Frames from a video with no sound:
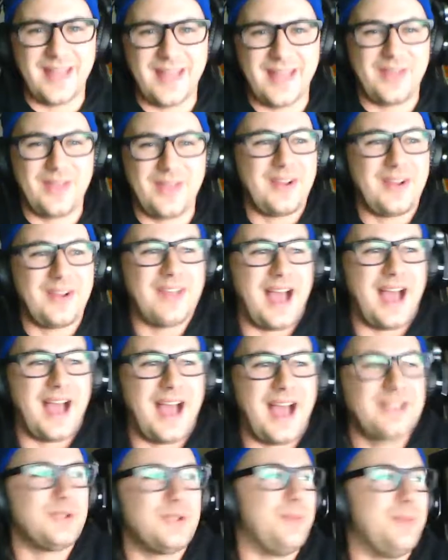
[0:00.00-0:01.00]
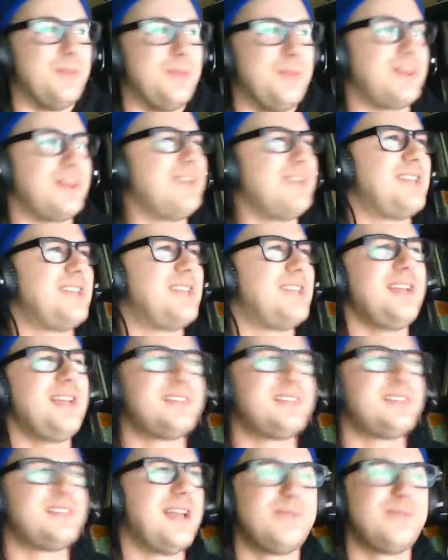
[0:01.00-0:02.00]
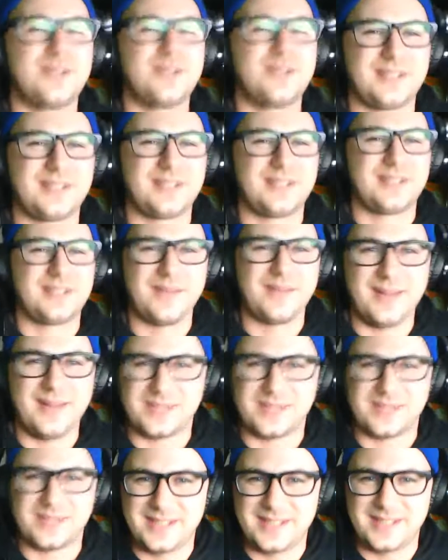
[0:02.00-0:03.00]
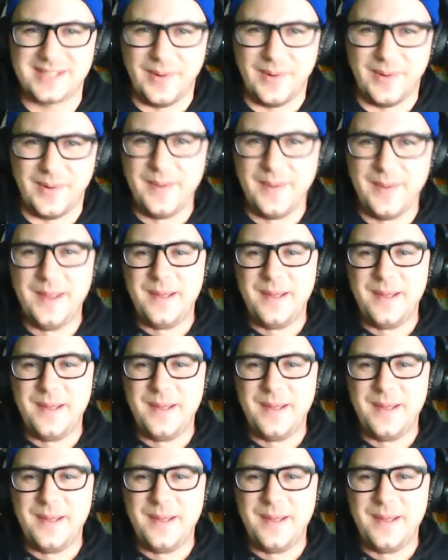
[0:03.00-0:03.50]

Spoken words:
they're called ISIL, but they changed names to something else too.